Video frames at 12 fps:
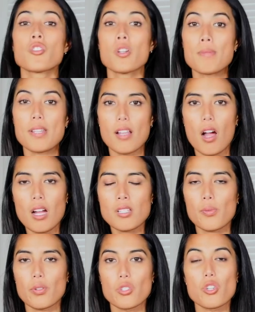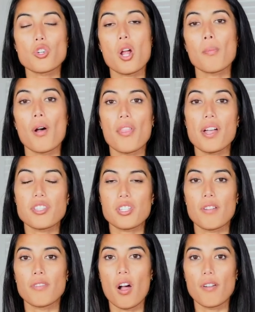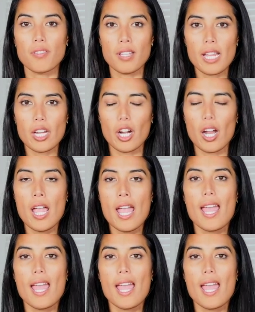trip to the hospital to drop all that stuff off later.